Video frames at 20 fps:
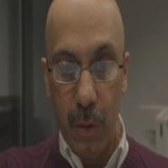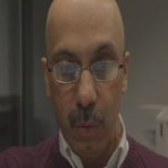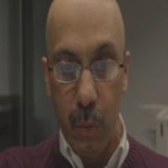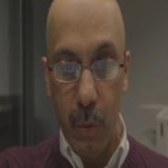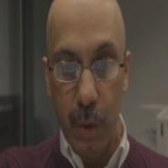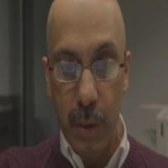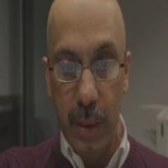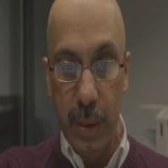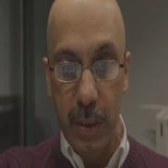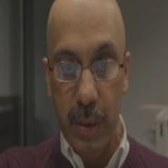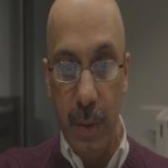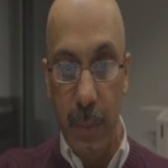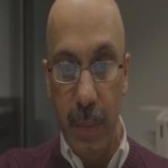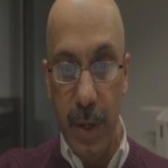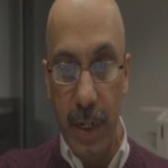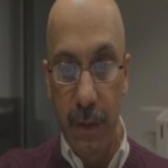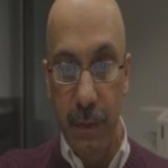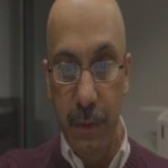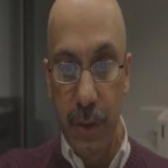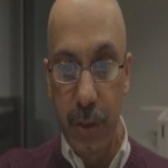What is the
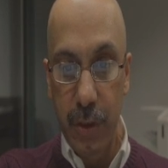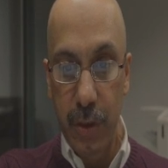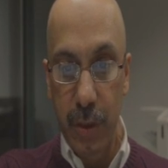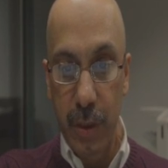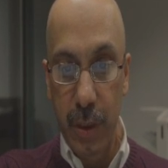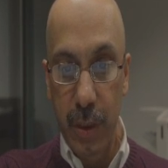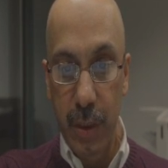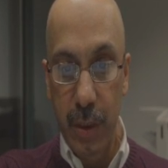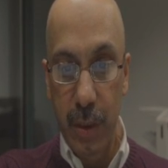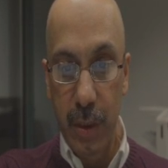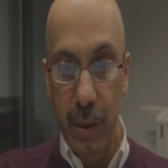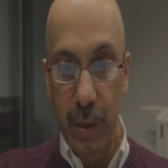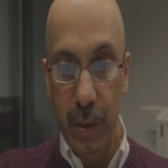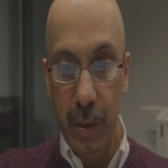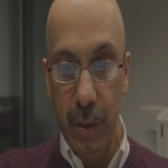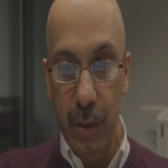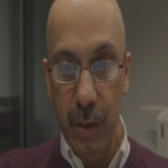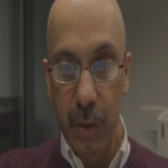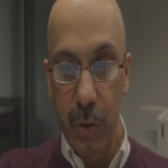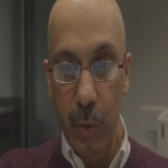beneficiary
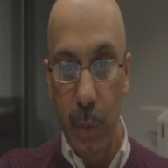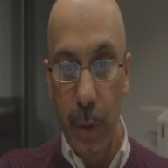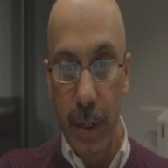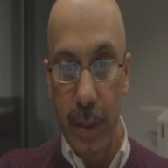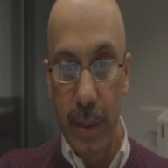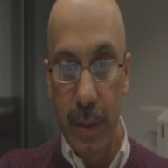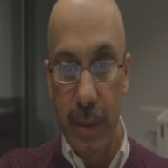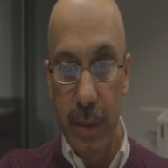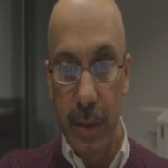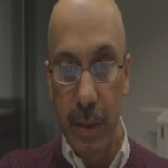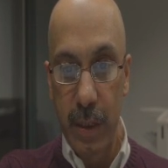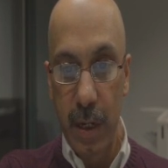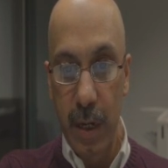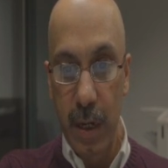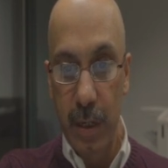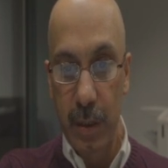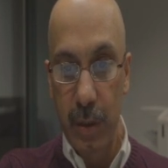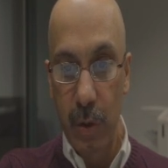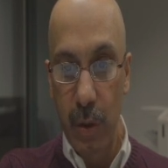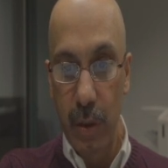
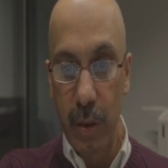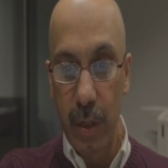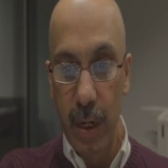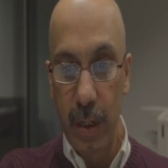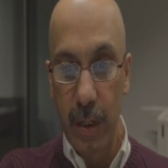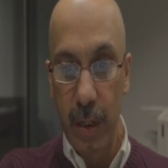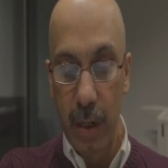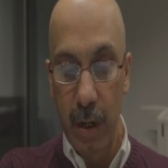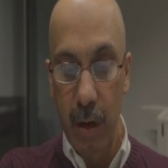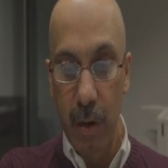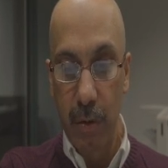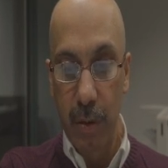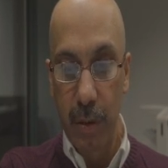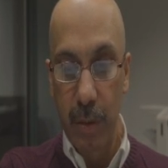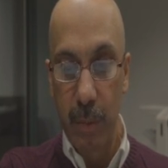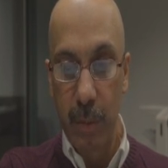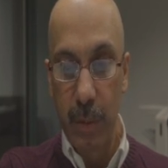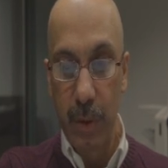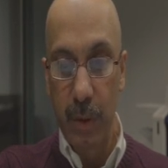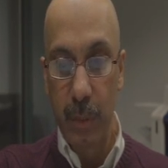USCIS online account
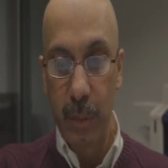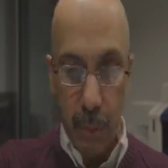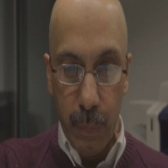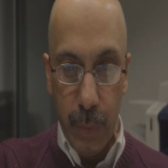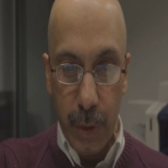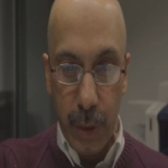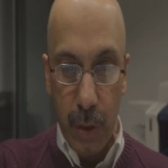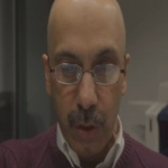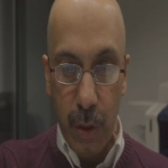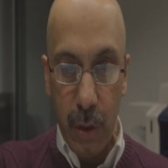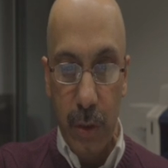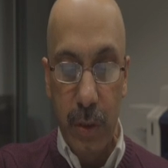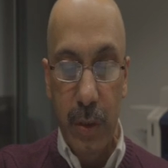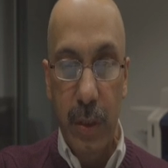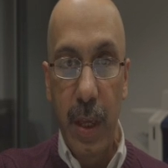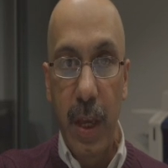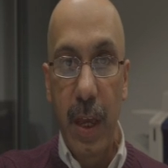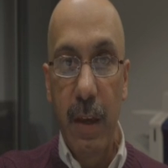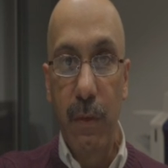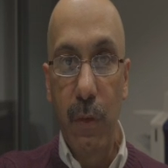number? Because
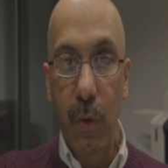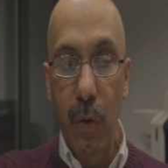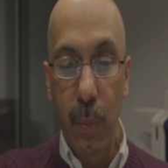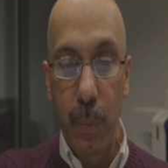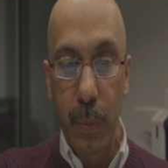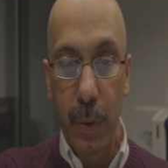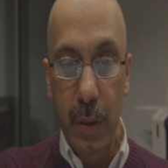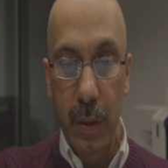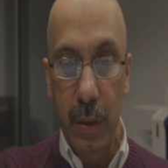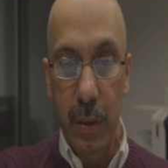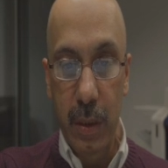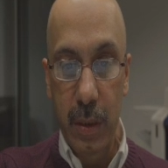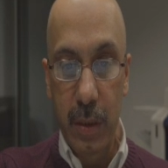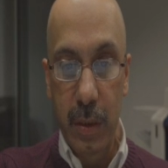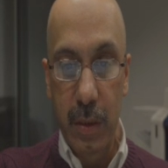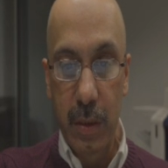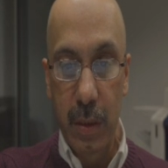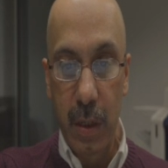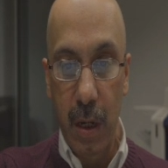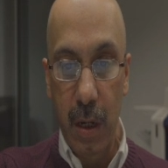they have opened
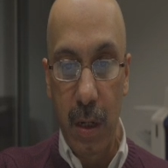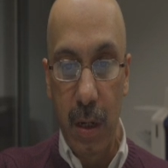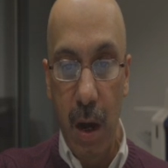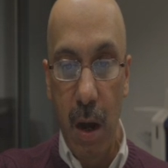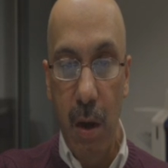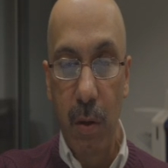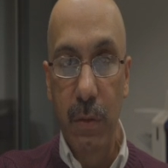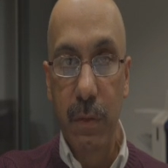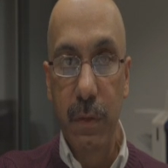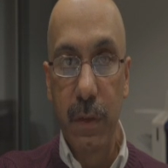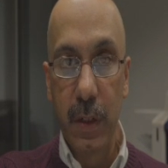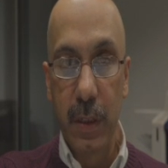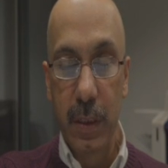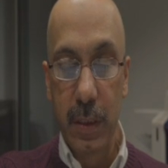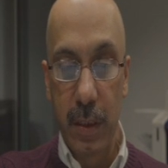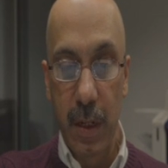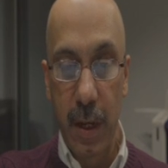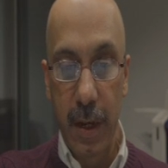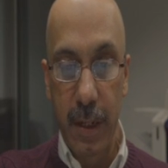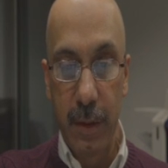this account
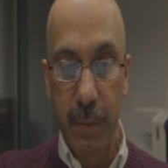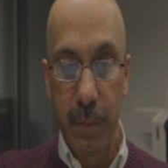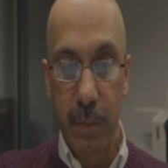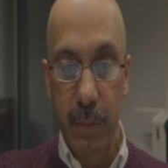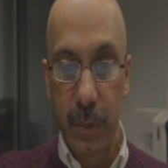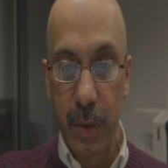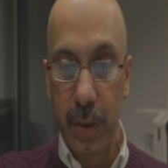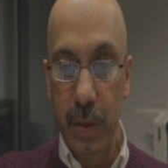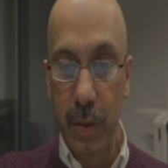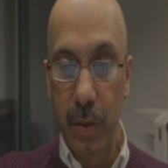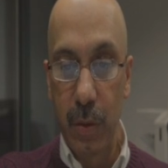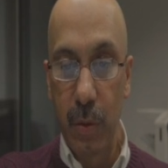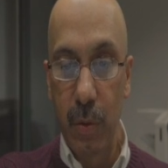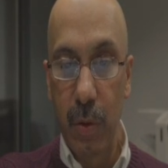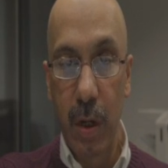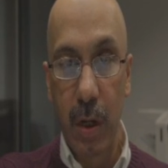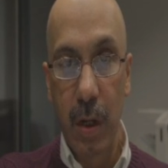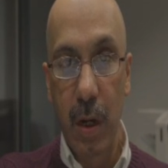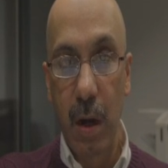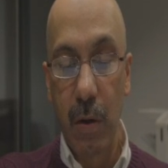first time, there is no
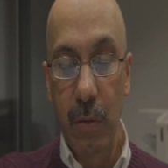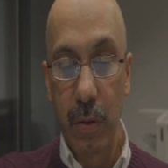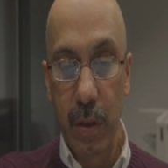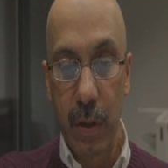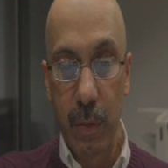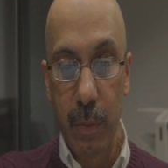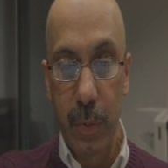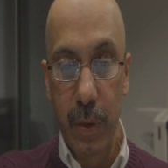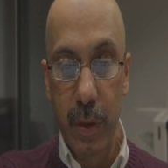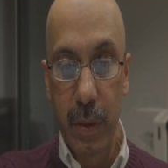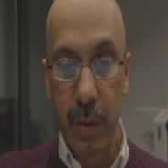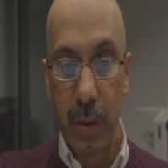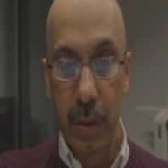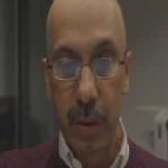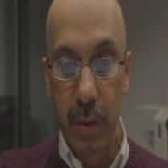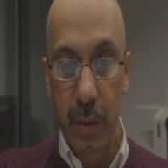account number.